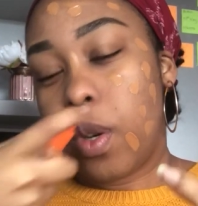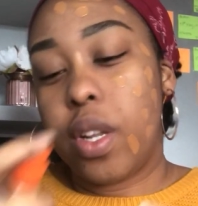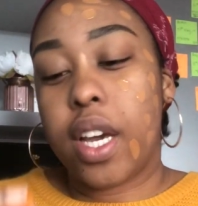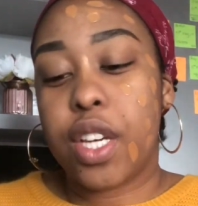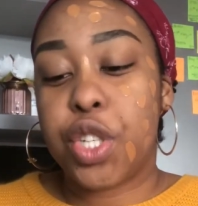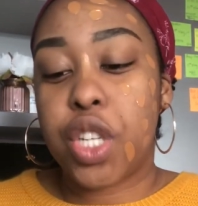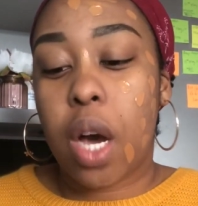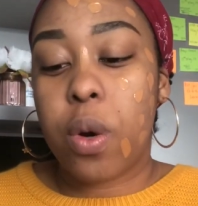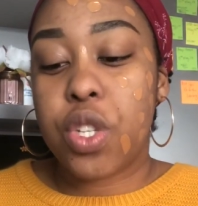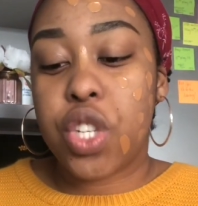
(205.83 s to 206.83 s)
or like a
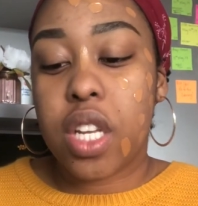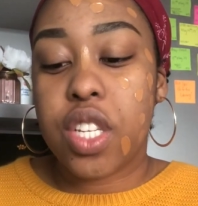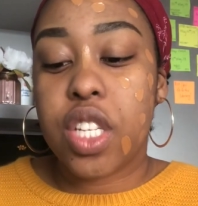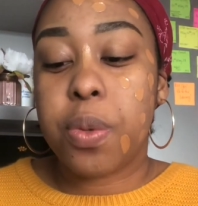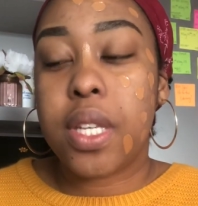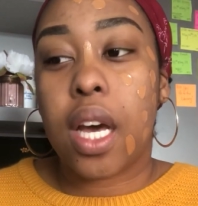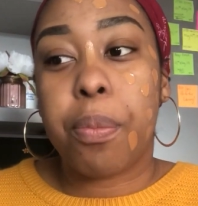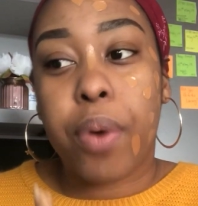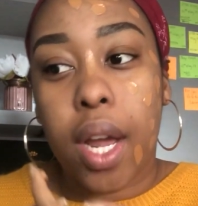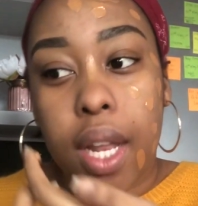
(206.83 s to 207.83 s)
shower gel. It just smells like a
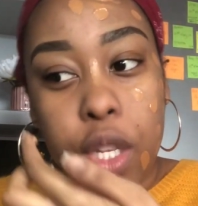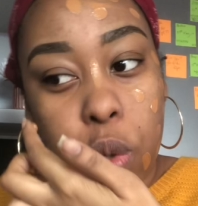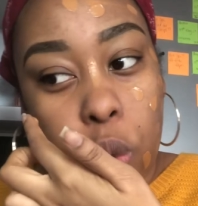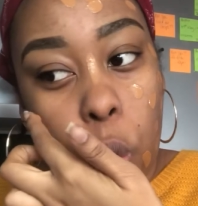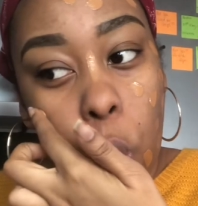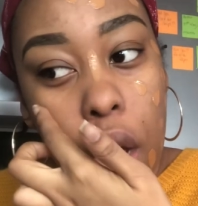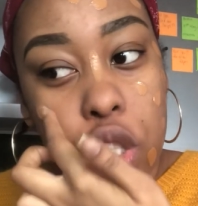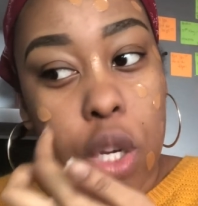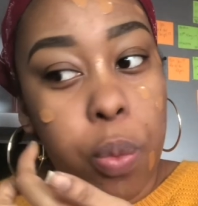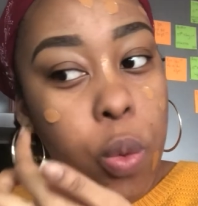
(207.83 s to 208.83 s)
product that you would
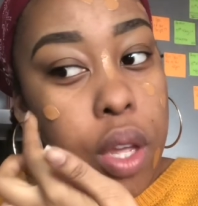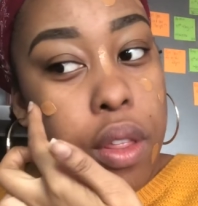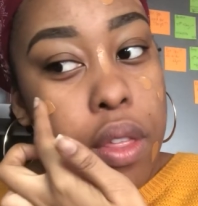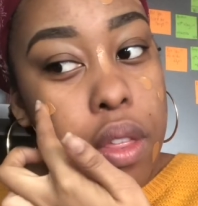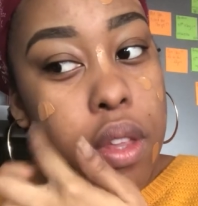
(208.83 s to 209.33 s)
wash up with.